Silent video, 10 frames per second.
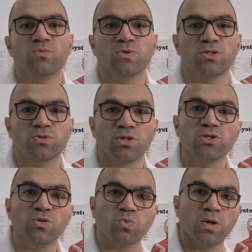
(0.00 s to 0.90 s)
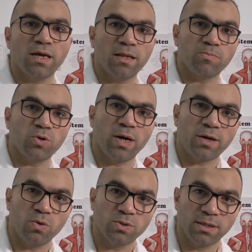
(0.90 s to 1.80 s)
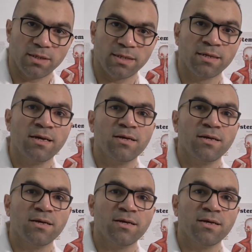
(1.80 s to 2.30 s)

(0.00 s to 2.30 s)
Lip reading: Stretches will help you accordingly.